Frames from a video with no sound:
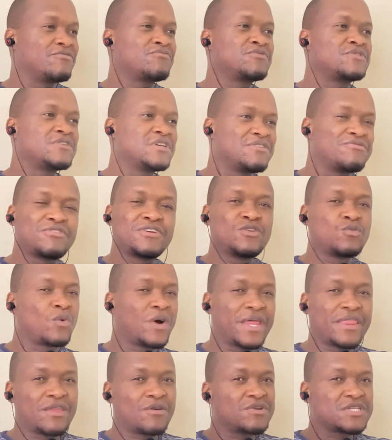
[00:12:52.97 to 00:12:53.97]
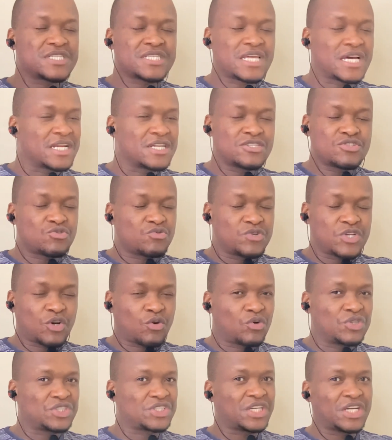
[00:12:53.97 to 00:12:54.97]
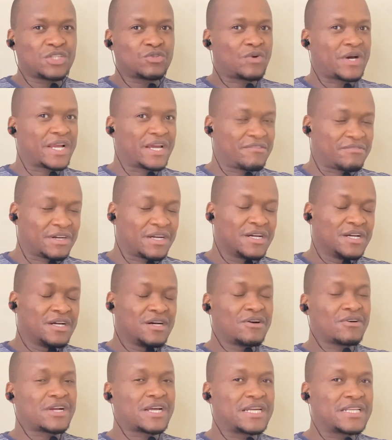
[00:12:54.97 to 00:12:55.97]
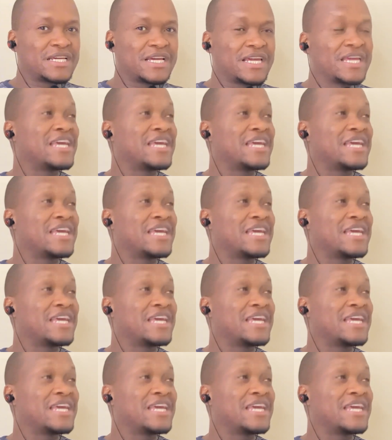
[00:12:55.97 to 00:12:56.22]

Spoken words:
even when they were starting to negotiate whatever, right?